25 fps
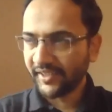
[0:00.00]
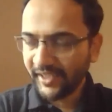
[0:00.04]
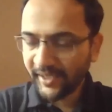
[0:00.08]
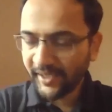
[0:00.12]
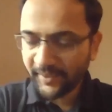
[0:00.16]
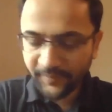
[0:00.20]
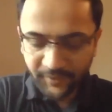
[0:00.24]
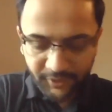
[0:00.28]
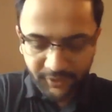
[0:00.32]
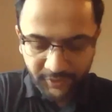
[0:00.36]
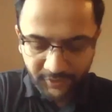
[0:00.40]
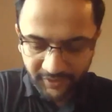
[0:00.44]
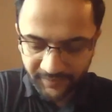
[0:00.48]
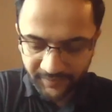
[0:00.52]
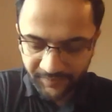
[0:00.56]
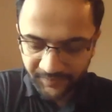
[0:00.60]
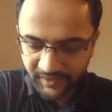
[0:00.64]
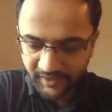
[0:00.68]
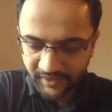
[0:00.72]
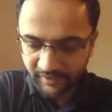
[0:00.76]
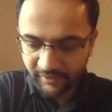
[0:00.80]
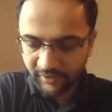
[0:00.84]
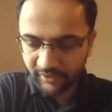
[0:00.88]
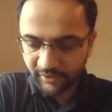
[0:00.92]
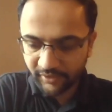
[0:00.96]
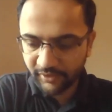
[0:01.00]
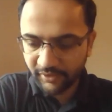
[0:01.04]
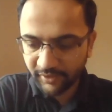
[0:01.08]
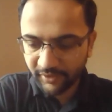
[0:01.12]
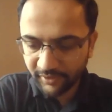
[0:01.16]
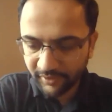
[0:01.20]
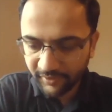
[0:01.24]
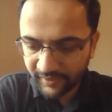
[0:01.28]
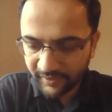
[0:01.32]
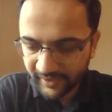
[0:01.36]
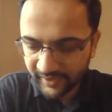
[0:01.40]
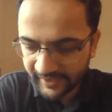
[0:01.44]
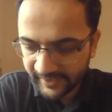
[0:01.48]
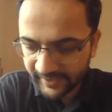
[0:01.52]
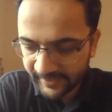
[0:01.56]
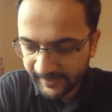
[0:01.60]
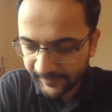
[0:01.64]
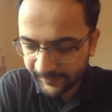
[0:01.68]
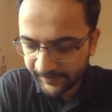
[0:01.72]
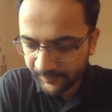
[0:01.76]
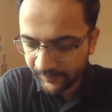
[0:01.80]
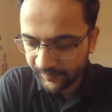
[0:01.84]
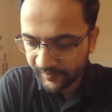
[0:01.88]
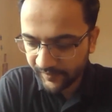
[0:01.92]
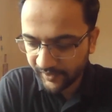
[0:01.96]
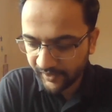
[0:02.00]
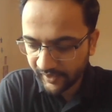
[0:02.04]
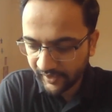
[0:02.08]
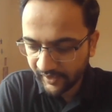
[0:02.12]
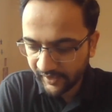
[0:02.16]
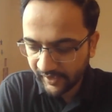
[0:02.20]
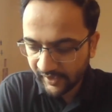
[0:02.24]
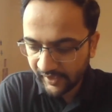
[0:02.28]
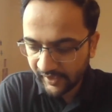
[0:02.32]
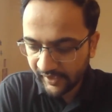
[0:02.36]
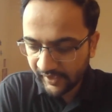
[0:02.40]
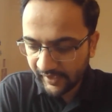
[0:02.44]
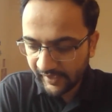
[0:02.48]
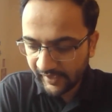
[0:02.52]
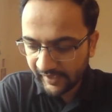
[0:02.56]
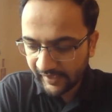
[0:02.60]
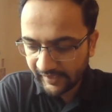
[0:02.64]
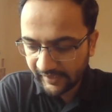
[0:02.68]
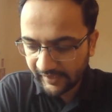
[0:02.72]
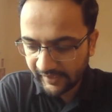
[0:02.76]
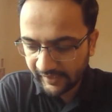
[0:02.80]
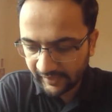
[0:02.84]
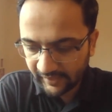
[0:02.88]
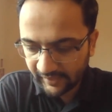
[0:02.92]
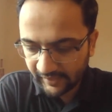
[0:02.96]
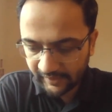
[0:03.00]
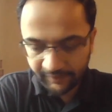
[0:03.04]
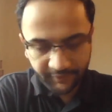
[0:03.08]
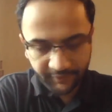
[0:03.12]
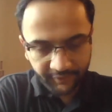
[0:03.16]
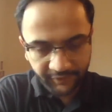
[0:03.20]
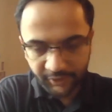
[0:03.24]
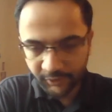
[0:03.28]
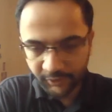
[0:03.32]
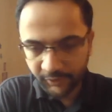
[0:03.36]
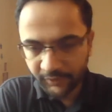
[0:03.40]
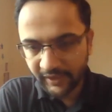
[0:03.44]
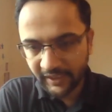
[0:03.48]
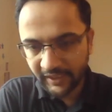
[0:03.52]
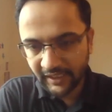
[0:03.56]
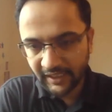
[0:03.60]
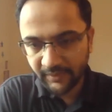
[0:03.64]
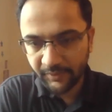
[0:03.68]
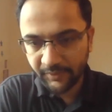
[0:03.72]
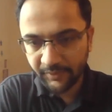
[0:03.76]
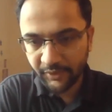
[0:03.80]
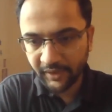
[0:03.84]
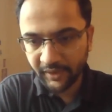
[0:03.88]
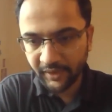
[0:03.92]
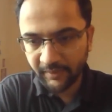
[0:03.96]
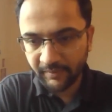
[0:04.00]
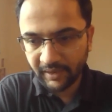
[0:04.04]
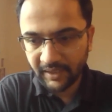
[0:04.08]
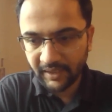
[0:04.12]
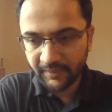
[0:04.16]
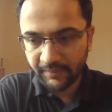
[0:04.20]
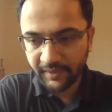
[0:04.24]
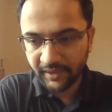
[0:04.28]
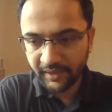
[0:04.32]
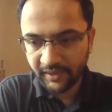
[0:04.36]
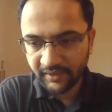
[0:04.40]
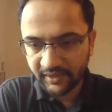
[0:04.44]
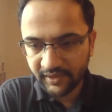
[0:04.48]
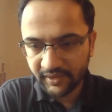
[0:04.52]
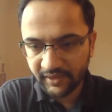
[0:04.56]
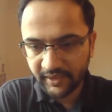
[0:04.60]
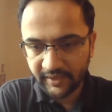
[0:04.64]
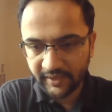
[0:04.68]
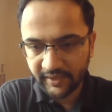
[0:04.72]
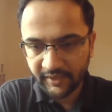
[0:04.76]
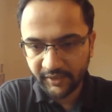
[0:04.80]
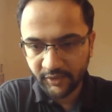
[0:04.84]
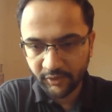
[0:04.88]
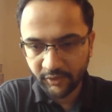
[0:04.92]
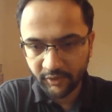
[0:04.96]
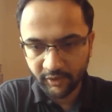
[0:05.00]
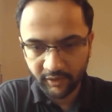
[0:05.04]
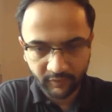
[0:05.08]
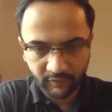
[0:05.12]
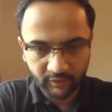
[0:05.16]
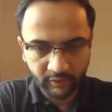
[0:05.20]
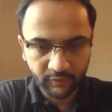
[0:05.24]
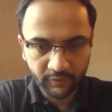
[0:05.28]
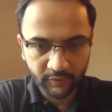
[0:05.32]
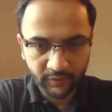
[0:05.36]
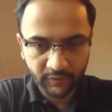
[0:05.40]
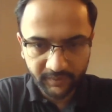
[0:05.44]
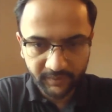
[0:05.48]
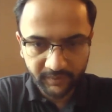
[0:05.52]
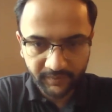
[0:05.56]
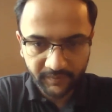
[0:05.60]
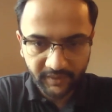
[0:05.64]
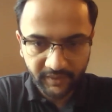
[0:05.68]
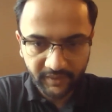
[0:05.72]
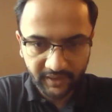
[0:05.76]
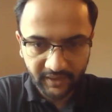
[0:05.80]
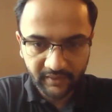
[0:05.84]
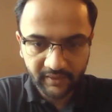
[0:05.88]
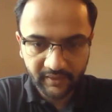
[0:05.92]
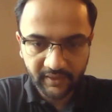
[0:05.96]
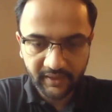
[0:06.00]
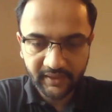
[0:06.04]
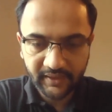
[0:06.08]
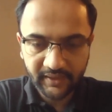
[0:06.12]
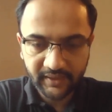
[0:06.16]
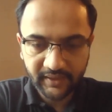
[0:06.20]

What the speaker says: Yeah, sure. So, as you know, I'm doing my PhD at the University of Oxford currently